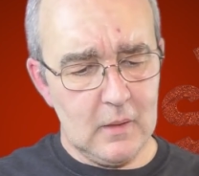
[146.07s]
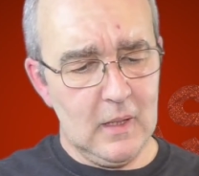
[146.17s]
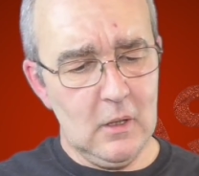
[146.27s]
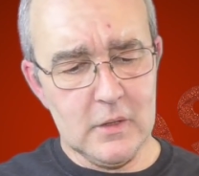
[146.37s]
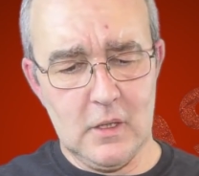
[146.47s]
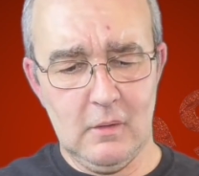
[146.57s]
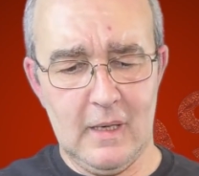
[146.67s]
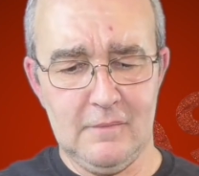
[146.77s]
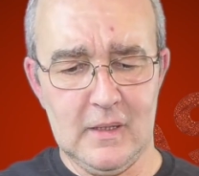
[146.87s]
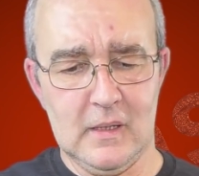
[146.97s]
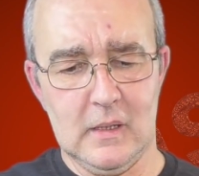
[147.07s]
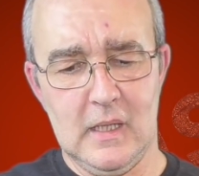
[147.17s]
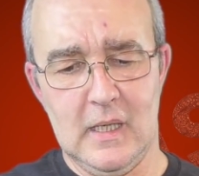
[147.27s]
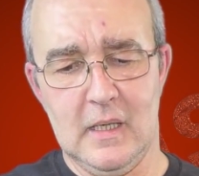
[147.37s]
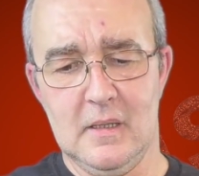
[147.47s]
They also have
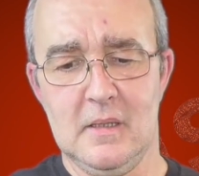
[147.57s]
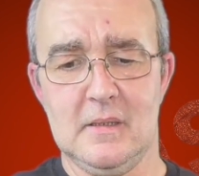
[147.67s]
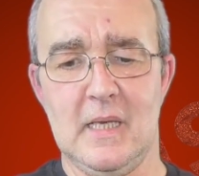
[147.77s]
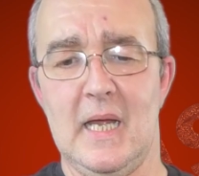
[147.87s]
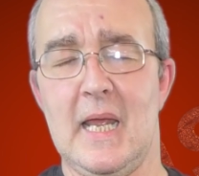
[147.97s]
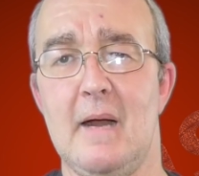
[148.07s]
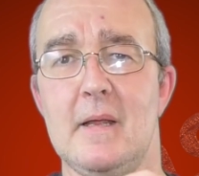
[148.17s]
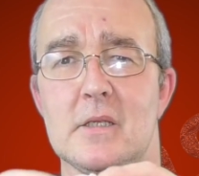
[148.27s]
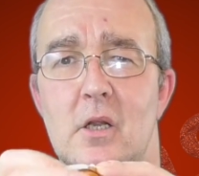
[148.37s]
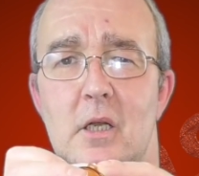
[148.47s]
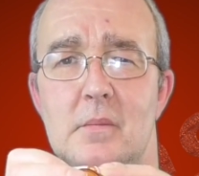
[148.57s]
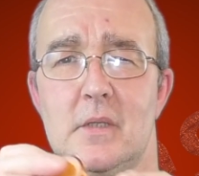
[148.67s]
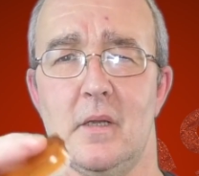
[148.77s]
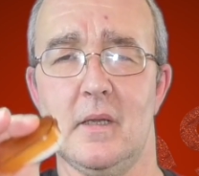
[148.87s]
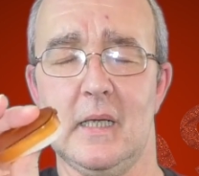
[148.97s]
little tie areas on them
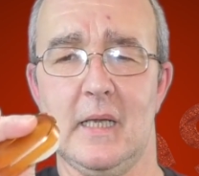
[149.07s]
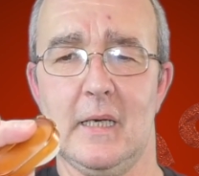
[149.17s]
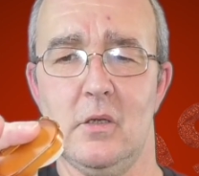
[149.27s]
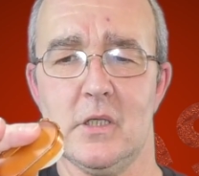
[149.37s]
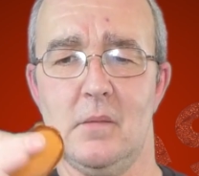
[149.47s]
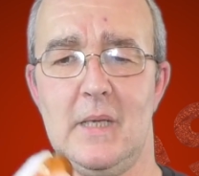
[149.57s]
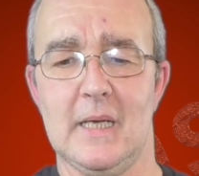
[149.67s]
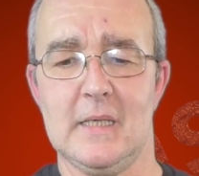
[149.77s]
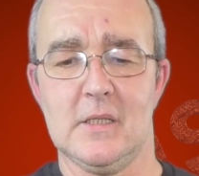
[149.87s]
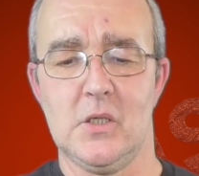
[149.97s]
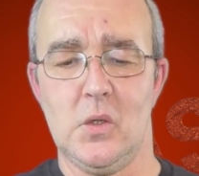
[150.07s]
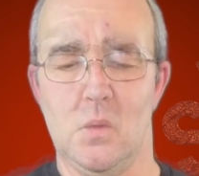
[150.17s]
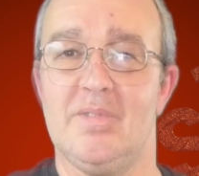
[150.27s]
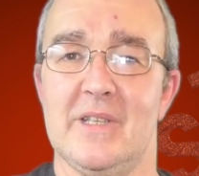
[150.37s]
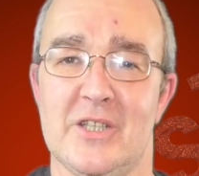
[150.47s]
so that they can also be added
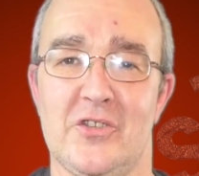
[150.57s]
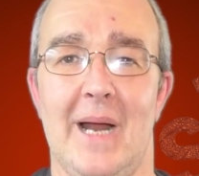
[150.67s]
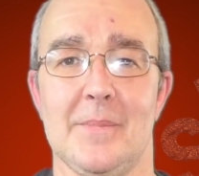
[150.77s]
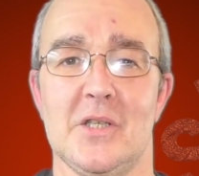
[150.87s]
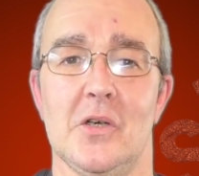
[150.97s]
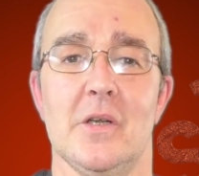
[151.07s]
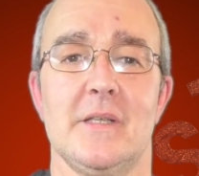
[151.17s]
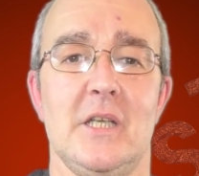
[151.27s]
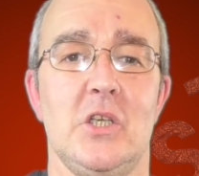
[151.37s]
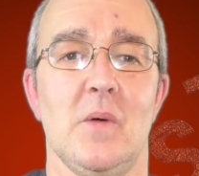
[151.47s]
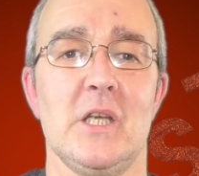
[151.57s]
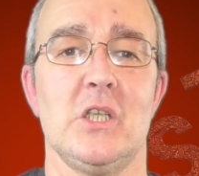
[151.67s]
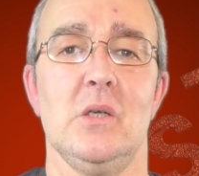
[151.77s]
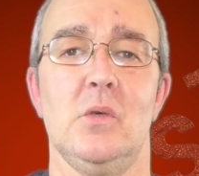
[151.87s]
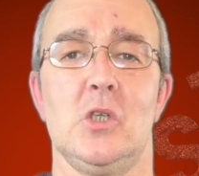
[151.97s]
to the strap sort of
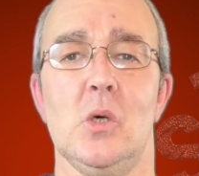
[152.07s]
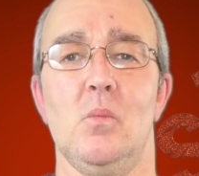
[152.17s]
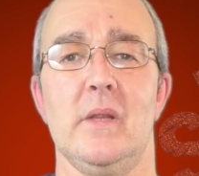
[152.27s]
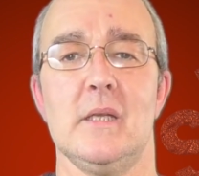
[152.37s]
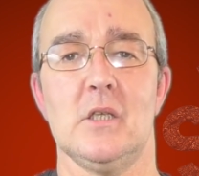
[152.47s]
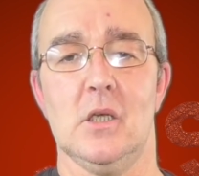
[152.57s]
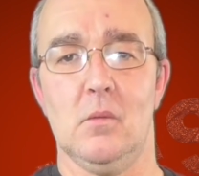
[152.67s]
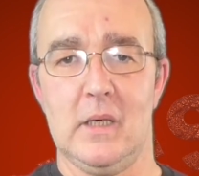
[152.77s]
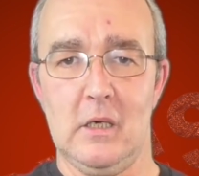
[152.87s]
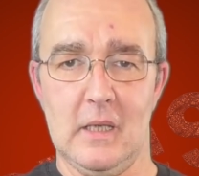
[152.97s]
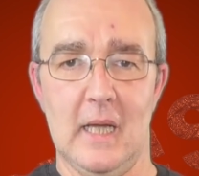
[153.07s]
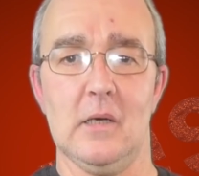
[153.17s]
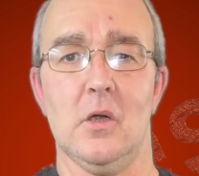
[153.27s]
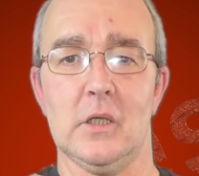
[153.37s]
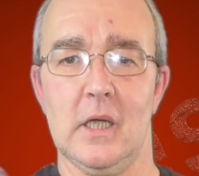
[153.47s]
situation that would come with it all, when you get
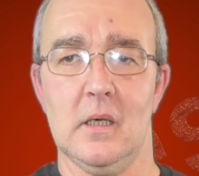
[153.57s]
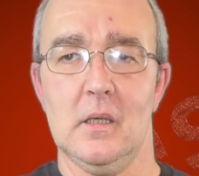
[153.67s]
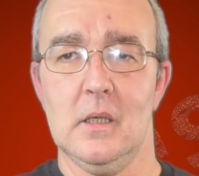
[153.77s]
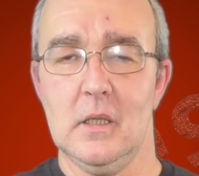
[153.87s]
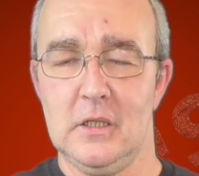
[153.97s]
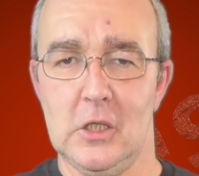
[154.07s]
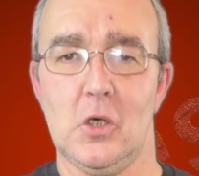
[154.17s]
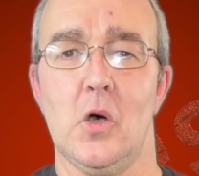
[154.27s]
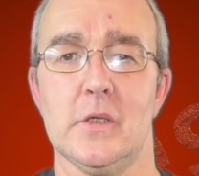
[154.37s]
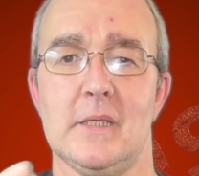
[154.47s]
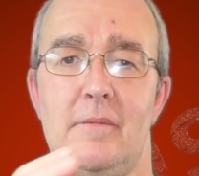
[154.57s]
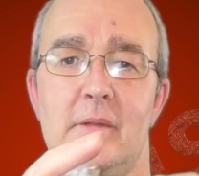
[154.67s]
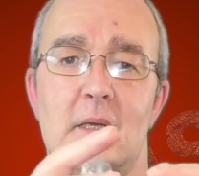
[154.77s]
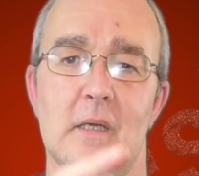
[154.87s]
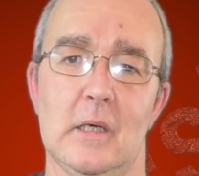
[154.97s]
all your cords and
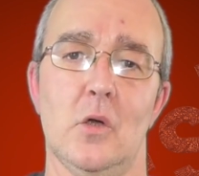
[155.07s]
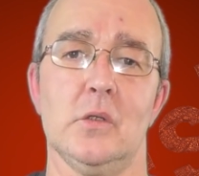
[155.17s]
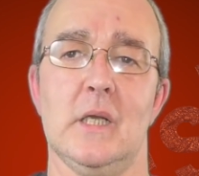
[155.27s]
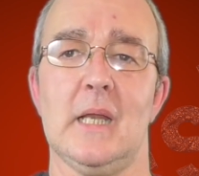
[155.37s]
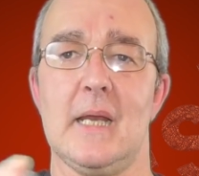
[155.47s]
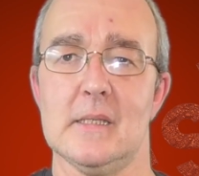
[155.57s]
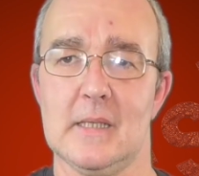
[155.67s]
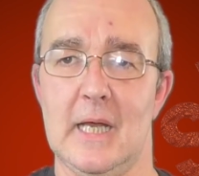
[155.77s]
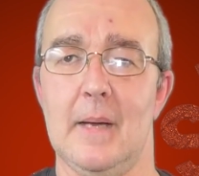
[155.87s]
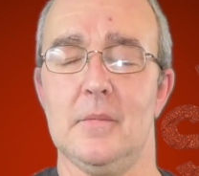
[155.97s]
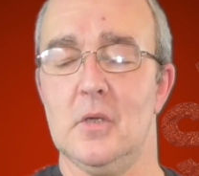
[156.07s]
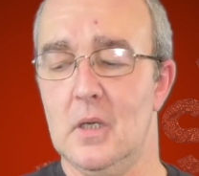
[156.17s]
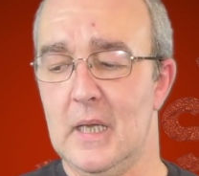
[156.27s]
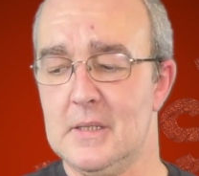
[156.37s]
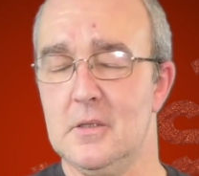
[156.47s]
everything that hold your lens cap and
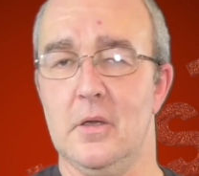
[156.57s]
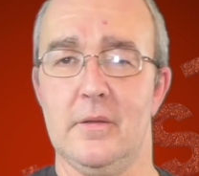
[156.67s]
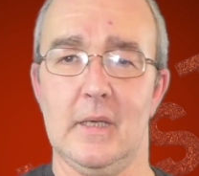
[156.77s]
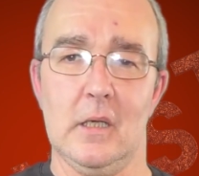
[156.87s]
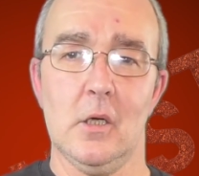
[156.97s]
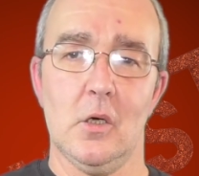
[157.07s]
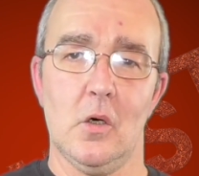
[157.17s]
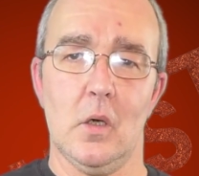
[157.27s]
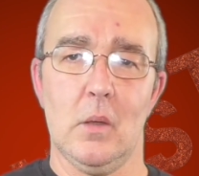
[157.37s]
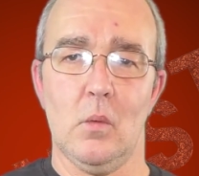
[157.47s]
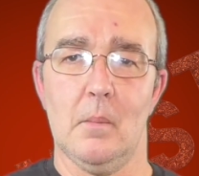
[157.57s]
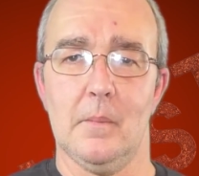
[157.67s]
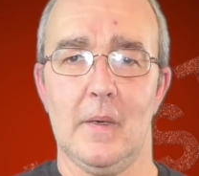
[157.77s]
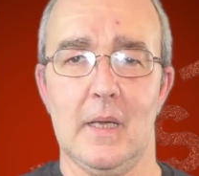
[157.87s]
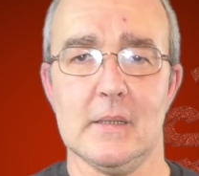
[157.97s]
all that sort of thing all in one
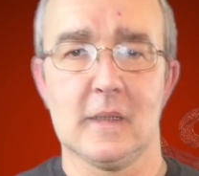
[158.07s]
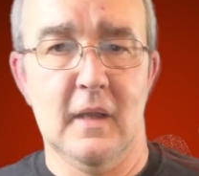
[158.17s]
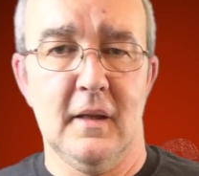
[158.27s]
place.